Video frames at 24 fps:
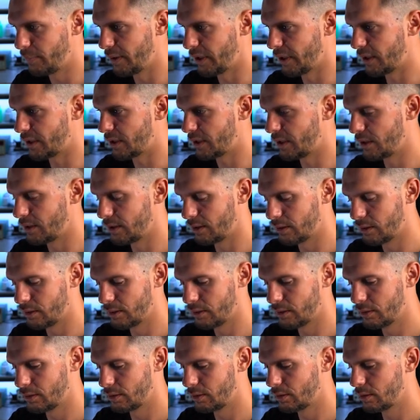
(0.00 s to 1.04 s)
pick
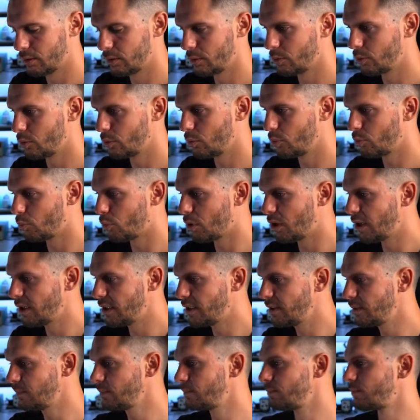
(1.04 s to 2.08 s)

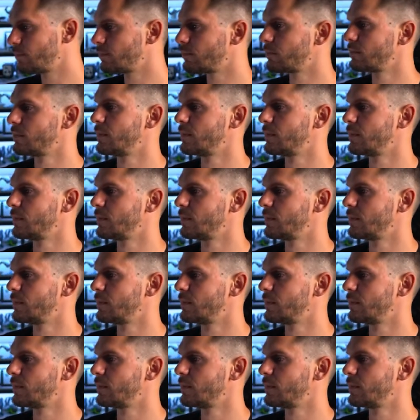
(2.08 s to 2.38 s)
one,